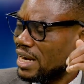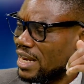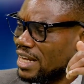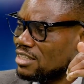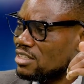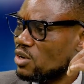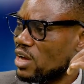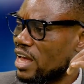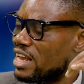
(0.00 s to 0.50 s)

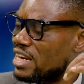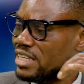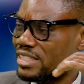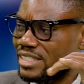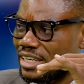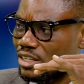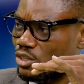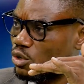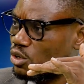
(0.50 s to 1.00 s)
Let any
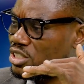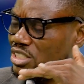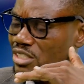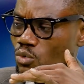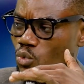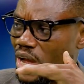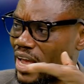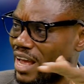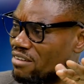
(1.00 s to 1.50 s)
technology,
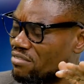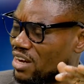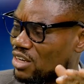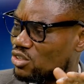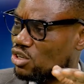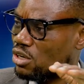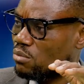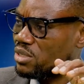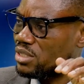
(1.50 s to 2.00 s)
wherever it's
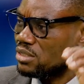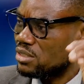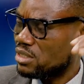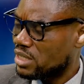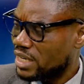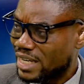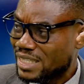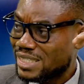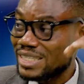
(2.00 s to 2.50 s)
coming,
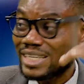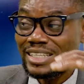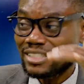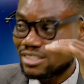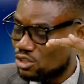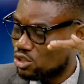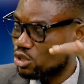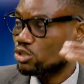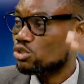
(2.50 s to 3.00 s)
let
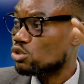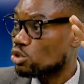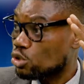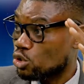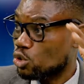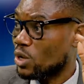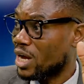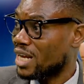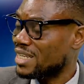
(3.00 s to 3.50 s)
it just
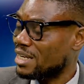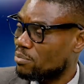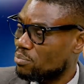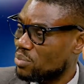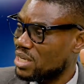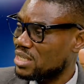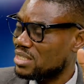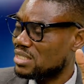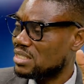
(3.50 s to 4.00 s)
grow at their
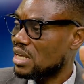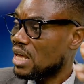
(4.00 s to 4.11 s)
pace.